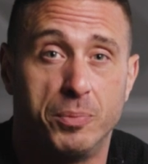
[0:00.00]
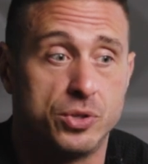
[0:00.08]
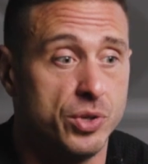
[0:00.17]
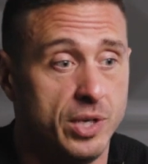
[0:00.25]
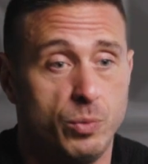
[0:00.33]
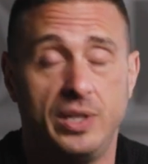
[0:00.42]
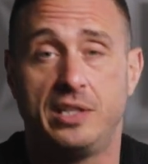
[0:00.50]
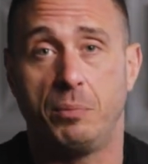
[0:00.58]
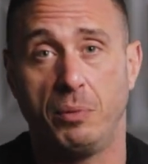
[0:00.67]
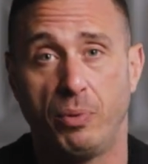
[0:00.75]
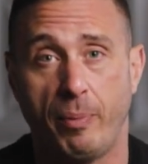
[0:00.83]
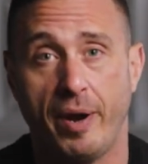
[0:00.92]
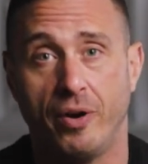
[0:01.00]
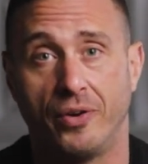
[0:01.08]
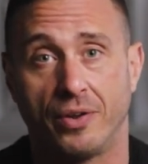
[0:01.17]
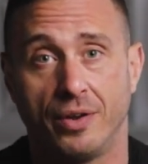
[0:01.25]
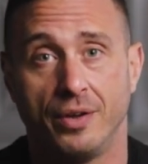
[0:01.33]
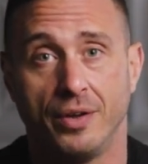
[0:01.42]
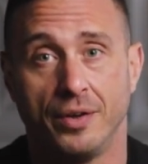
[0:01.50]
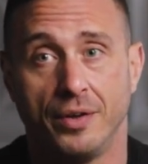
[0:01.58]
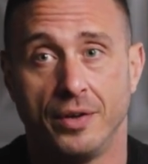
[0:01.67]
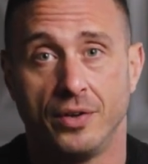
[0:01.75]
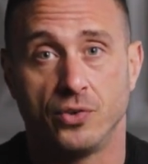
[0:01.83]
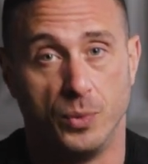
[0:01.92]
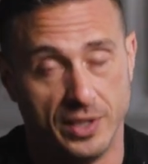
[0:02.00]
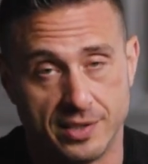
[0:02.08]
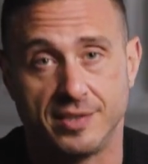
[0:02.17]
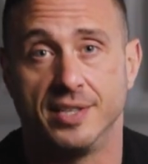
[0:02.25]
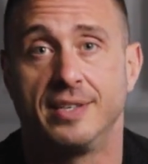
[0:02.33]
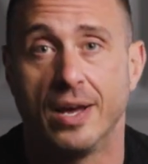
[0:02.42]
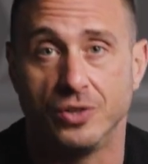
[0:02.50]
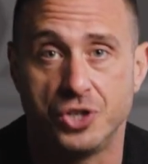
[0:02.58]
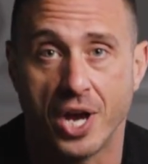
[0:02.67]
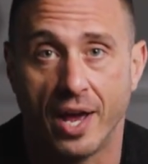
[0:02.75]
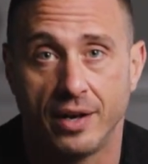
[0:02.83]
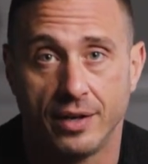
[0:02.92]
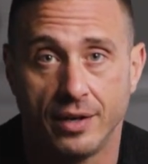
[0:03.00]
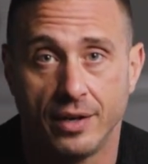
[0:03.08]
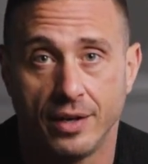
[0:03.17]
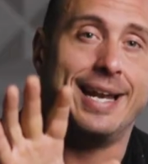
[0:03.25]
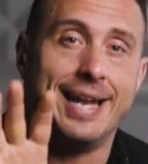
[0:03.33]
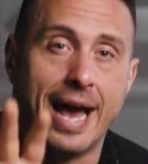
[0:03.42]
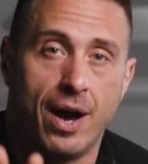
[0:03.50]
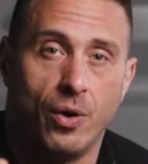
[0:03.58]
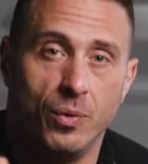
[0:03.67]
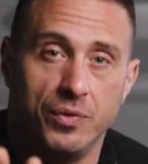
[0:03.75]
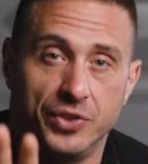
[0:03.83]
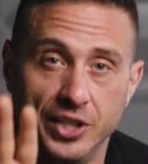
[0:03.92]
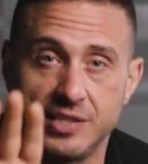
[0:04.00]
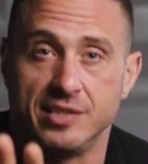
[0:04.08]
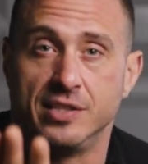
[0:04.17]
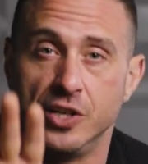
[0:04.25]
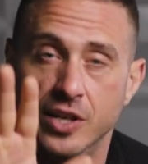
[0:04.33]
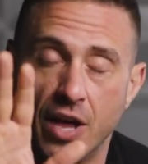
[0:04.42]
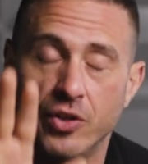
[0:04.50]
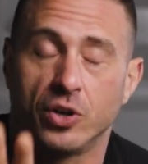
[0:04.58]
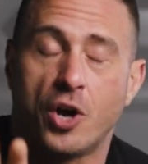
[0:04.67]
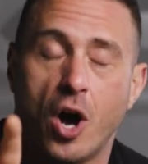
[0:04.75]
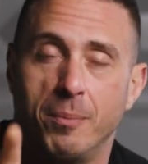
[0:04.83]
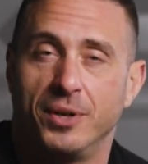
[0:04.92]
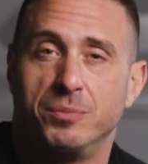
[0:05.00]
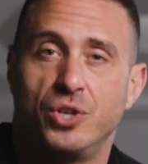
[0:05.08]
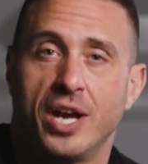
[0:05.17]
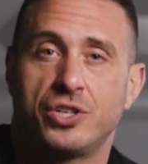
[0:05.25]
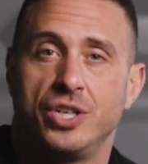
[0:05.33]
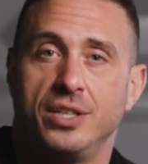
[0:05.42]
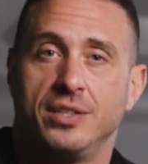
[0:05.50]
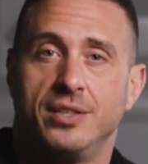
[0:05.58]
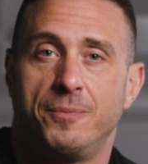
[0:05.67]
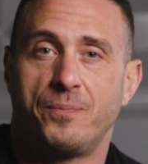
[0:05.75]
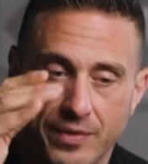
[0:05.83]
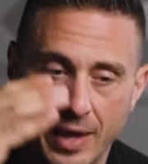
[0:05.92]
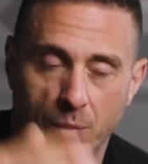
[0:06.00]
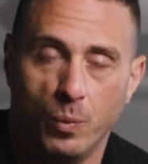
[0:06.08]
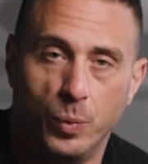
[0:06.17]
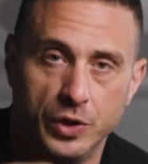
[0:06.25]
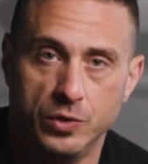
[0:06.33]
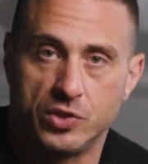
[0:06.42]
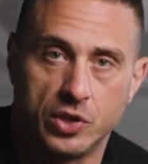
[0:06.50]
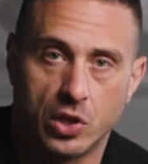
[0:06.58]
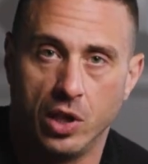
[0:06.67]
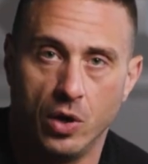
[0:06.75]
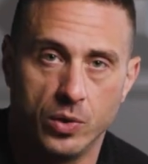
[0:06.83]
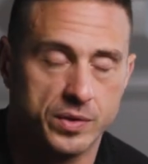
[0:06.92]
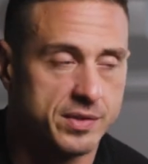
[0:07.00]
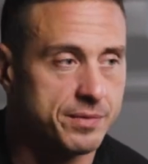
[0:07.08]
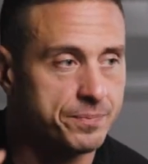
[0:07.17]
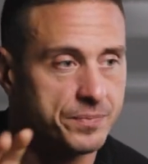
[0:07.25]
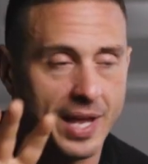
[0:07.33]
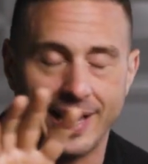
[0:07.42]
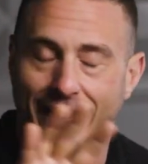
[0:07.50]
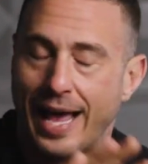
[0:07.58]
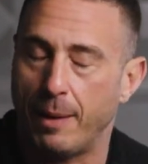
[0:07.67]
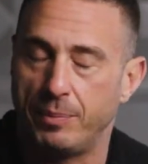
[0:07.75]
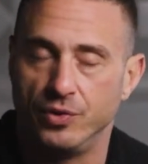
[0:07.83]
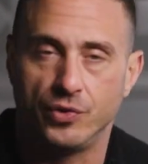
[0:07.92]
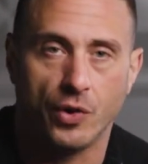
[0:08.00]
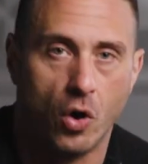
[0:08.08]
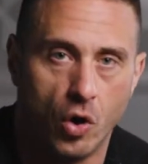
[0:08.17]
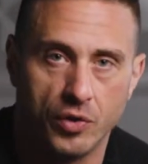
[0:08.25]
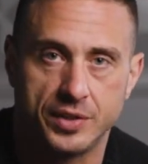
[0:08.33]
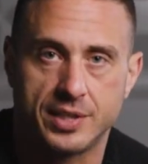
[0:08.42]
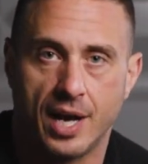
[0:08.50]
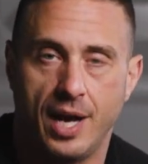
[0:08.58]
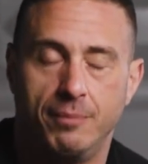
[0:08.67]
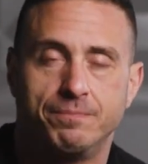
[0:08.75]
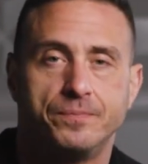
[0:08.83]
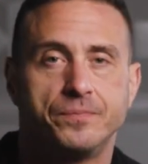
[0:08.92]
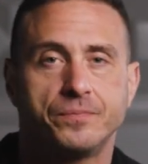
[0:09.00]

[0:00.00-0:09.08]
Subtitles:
opportunity, we need to be prepared. So we need to sit down and chat. Now, this is another common objection that we use to close, and it happens all the time,